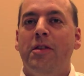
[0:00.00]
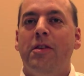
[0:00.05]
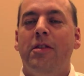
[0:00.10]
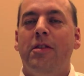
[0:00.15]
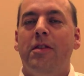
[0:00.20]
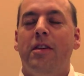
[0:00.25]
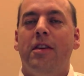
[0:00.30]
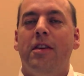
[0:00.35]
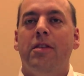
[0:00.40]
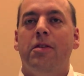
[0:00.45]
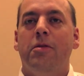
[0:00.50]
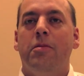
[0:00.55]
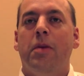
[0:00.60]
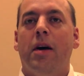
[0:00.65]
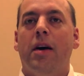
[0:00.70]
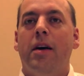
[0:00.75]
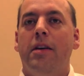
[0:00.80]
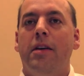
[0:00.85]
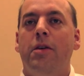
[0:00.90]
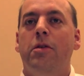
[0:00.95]
do this
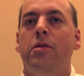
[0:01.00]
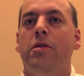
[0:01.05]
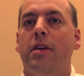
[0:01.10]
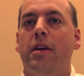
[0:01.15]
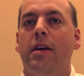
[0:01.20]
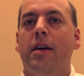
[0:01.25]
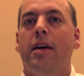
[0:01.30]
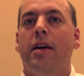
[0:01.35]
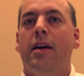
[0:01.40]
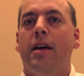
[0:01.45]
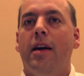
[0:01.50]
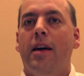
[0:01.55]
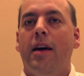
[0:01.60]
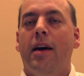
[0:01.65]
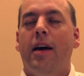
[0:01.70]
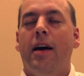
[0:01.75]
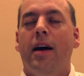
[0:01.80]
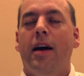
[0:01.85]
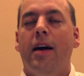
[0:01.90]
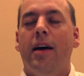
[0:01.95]
by using
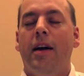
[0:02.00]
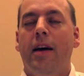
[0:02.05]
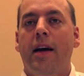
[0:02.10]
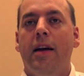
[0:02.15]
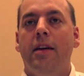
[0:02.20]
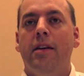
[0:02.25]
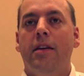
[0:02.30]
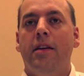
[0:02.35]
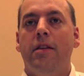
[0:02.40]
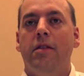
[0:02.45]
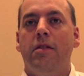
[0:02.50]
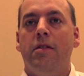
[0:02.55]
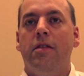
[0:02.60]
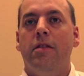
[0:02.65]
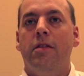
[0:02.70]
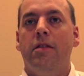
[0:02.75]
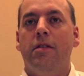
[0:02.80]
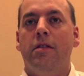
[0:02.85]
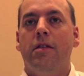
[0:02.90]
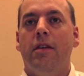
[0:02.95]

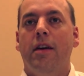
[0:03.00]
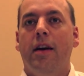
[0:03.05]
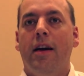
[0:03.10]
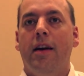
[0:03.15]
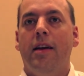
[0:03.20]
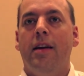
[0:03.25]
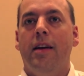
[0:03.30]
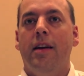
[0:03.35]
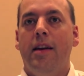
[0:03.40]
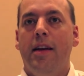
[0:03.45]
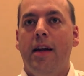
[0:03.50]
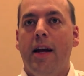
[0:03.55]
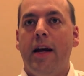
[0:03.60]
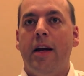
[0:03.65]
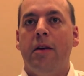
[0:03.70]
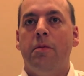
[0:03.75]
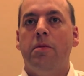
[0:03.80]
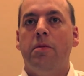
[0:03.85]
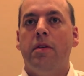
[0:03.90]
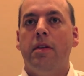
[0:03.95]
aliases and
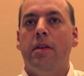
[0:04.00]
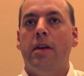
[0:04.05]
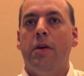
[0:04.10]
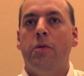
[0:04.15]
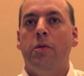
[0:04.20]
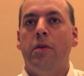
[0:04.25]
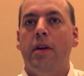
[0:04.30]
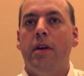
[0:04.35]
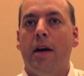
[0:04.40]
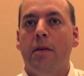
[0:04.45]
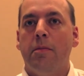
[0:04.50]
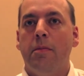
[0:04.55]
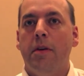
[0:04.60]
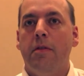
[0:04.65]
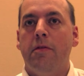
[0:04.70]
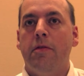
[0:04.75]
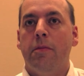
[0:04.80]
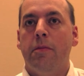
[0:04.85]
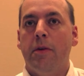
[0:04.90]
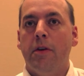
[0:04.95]
names that they would not be
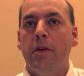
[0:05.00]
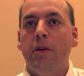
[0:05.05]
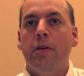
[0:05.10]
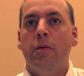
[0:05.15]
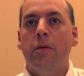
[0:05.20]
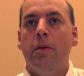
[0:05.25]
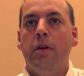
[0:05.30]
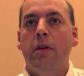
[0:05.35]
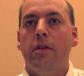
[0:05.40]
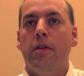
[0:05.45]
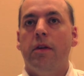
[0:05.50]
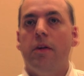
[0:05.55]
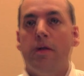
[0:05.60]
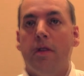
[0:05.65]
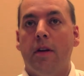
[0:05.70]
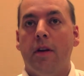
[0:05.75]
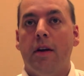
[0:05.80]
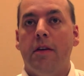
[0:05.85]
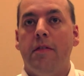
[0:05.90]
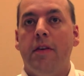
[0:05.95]
familiar with. You have a
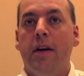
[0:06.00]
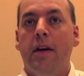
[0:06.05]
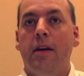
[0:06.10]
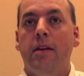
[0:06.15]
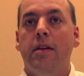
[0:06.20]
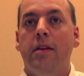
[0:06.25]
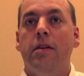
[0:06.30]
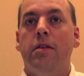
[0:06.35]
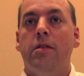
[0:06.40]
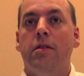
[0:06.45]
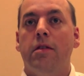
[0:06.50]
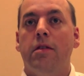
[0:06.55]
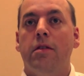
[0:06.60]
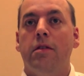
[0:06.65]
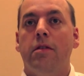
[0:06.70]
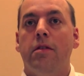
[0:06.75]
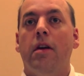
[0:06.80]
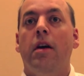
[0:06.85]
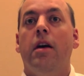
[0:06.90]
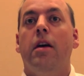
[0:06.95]
lot of
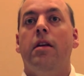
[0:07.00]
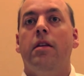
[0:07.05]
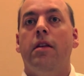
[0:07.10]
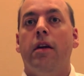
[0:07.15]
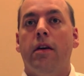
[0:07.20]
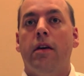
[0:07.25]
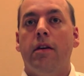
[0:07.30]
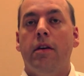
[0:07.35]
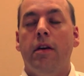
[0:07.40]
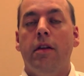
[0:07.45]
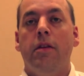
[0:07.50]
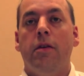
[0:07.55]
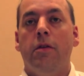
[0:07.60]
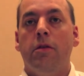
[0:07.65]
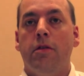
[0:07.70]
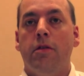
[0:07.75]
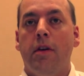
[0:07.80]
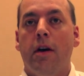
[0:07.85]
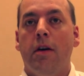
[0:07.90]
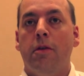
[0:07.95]
aliases that are in
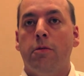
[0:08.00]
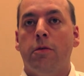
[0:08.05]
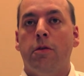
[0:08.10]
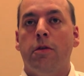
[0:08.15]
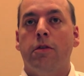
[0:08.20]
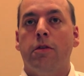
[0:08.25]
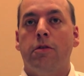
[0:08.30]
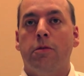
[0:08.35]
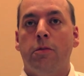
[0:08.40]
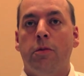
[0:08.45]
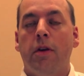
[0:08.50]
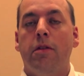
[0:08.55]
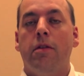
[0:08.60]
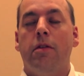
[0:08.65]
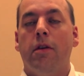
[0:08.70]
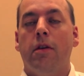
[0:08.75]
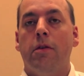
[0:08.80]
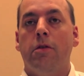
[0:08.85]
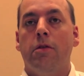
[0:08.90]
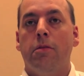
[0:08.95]
those networks with
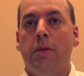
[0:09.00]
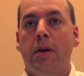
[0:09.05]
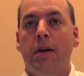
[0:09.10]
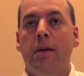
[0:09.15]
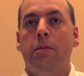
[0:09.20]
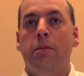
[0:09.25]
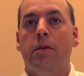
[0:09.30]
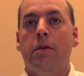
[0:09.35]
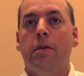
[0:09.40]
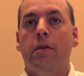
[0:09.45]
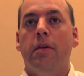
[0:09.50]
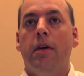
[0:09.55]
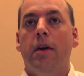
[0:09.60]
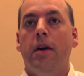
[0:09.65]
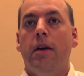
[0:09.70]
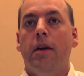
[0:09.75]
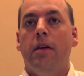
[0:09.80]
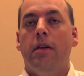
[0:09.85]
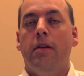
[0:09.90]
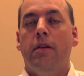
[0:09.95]
those people
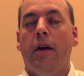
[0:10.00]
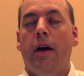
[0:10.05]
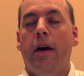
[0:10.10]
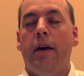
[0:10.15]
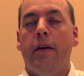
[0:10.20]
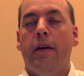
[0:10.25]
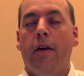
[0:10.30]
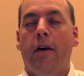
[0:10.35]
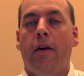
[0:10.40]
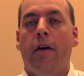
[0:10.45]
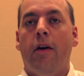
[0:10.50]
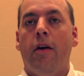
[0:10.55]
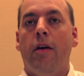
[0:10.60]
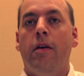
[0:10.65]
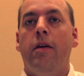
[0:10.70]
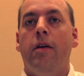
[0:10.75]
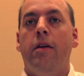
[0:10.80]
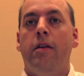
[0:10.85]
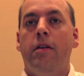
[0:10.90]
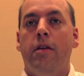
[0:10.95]
that are
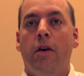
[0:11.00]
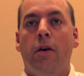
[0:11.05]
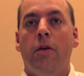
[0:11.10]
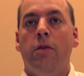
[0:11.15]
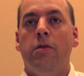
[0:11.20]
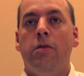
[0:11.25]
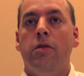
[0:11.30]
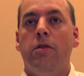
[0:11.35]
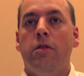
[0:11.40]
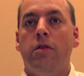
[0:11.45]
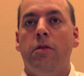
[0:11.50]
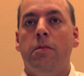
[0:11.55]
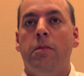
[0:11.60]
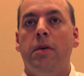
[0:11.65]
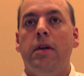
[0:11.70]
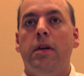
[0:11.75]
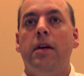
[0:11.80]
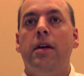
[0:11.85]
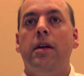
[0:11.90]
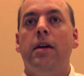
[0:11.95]
known to
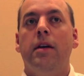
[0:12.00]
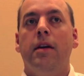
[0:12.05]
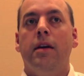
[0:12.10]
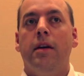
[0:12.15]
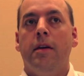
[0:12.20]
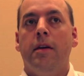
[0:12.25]
be